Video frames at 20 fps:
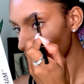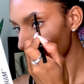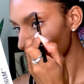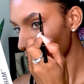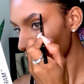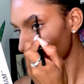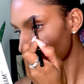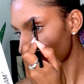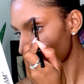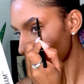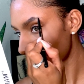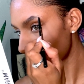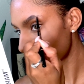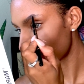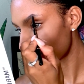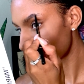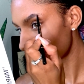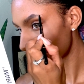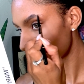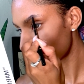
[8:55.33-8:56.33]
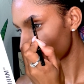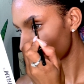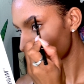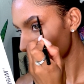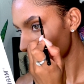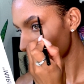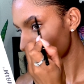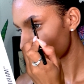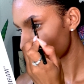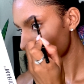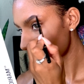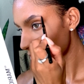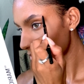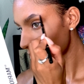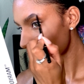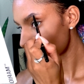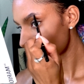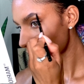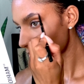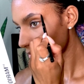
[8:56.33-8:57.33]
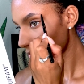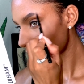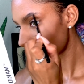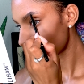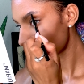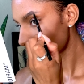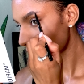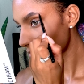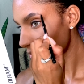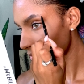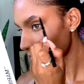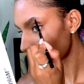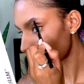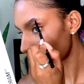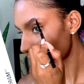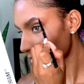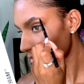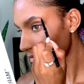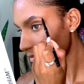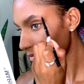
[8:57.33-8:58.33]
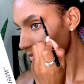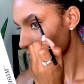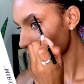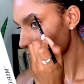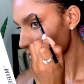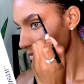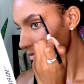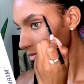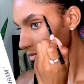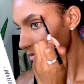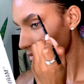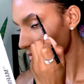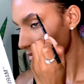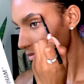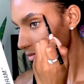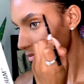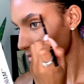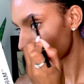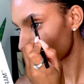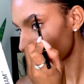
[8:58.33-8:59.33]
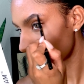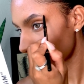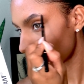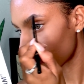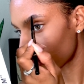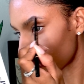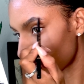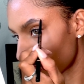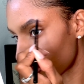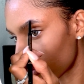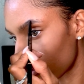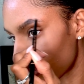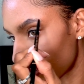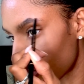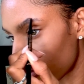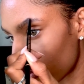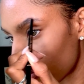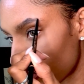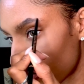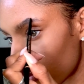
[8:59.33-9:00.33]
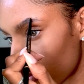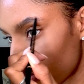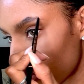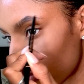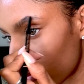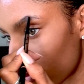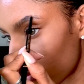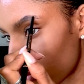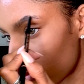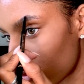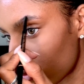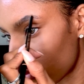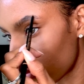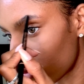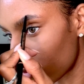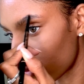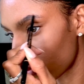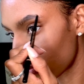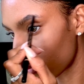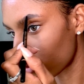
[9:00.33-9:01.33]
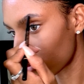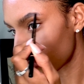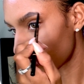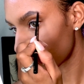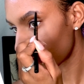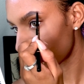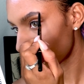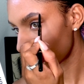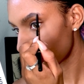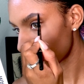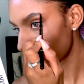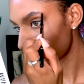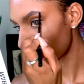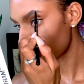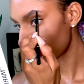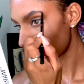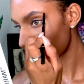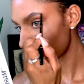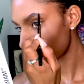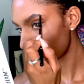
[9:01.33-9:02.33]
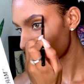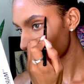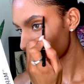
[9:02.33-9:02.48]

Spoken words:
Alright, so anyways, back to what I was saying. So I really like to focus the brow product on the ends of my eyebrows